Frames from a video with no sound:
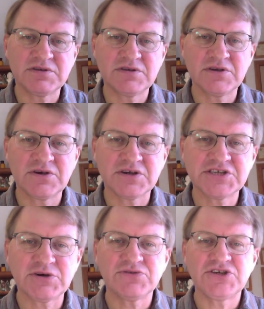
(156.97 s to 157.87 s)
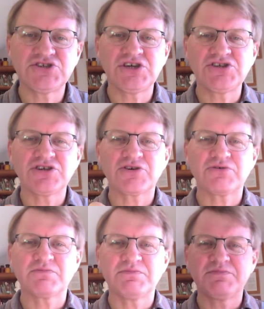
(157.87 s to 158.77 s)
Do you guys know what these ginger
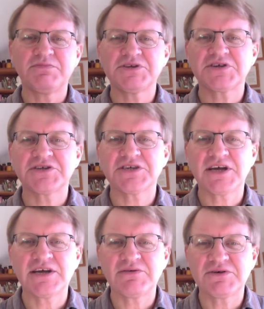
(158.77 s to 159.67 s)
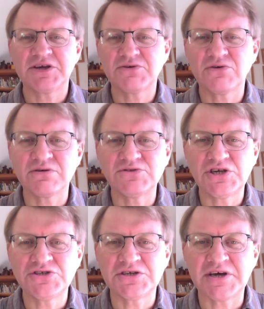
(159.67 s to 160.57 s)
biscuits are? What do you call them?
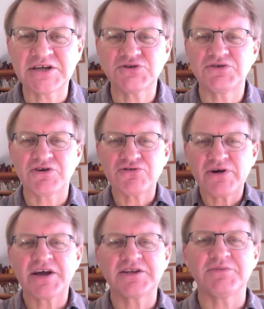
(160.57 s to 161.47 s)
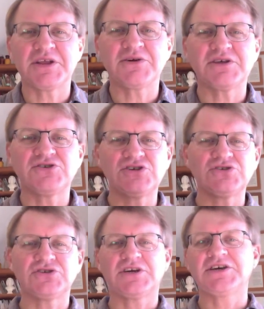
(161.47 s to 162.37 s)
Ginger nuts, or you cracked them and they got that
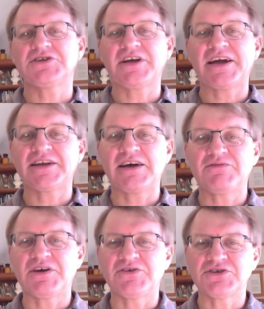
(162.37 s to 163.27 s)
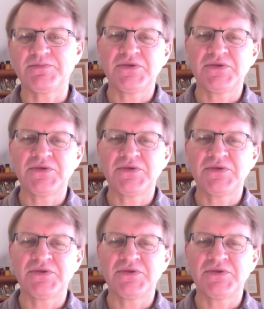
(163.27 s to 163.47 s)
ginger taste. Dad loved those.